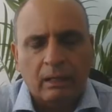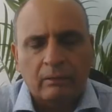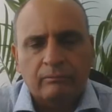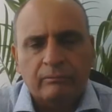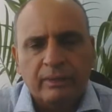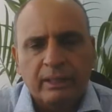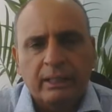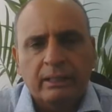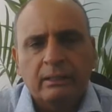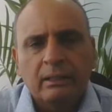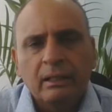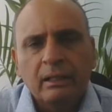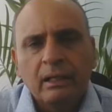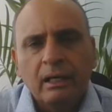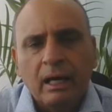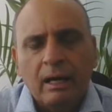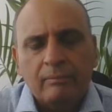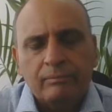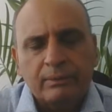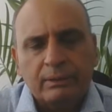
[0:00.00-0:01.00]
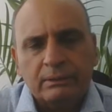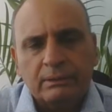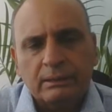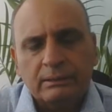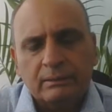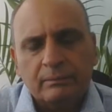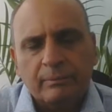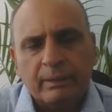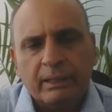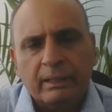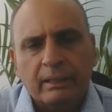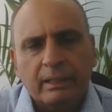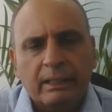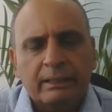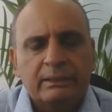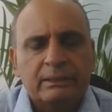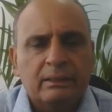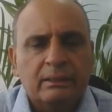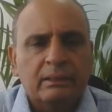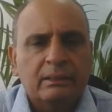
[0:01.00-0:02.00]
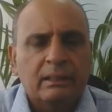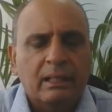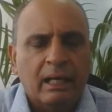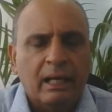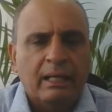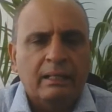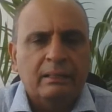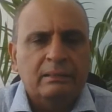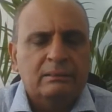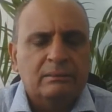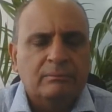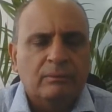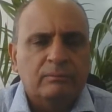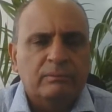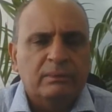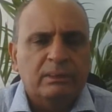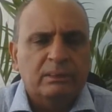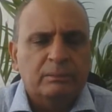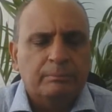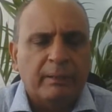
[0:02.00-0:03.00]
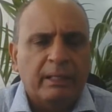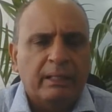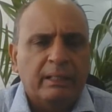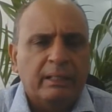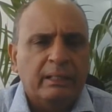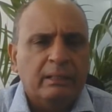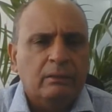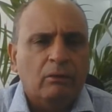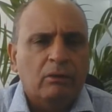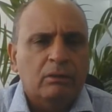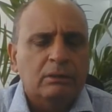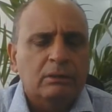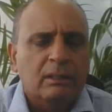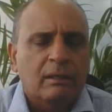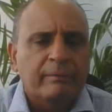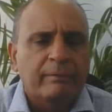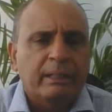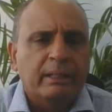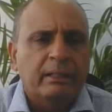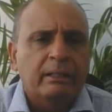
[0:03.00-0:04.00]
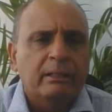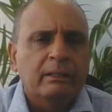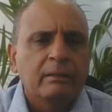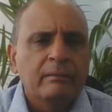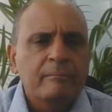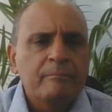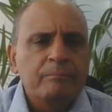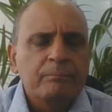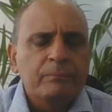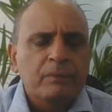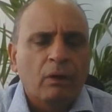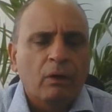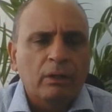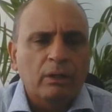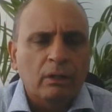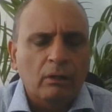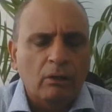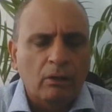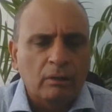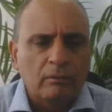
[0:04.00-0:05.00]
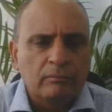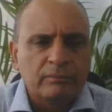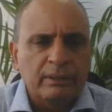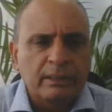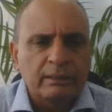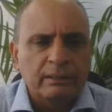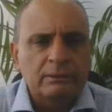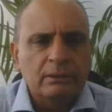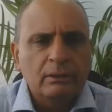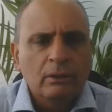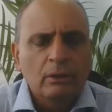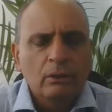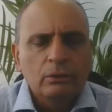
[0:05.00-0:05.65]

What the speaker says: weak after such a big election, and some of the spending not coming in on a lot of things.